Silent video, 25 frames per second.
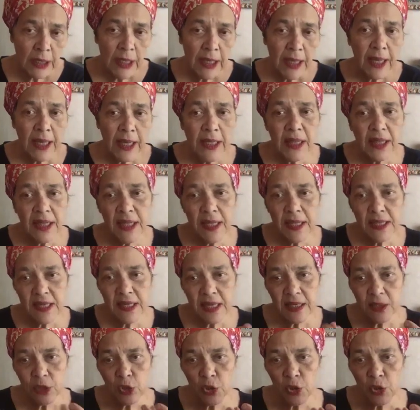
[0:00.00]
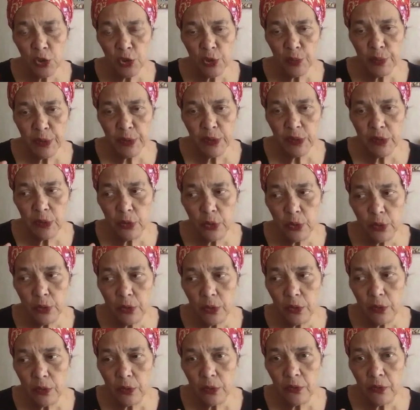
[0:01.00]
And this I talk about,
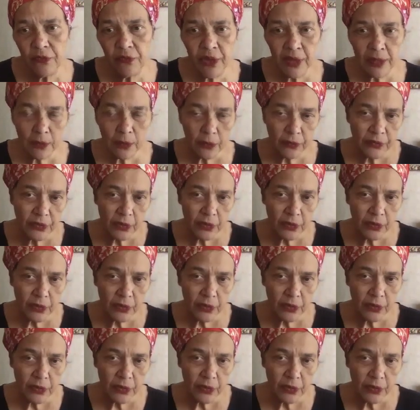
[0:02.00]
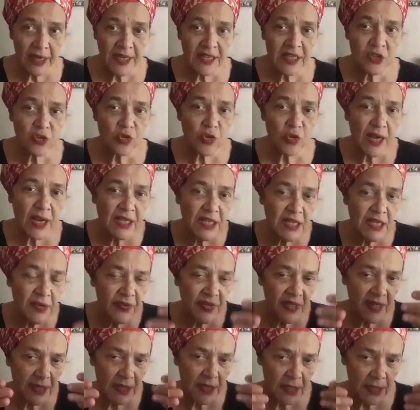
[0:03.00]
the fact of the
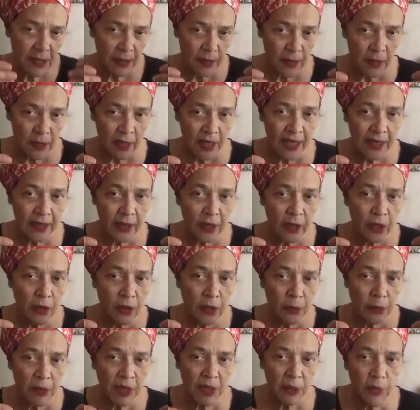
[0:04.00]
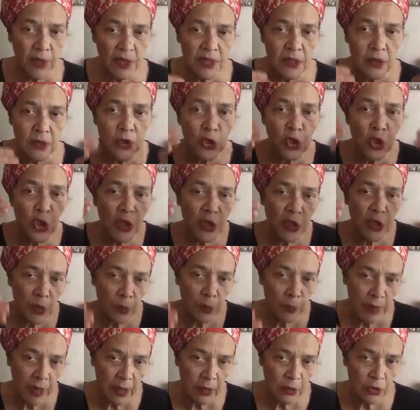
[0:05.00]
extractivist economy was not just
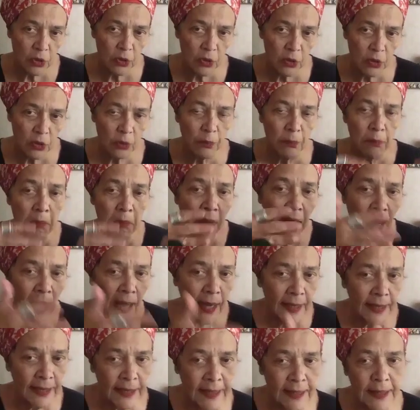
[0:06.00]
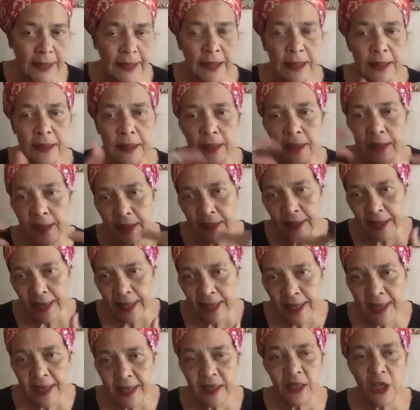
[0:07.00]
about mining and
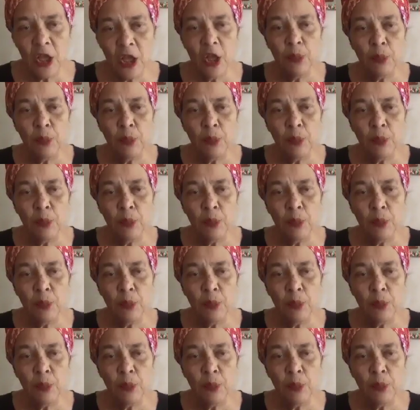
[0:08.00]
land,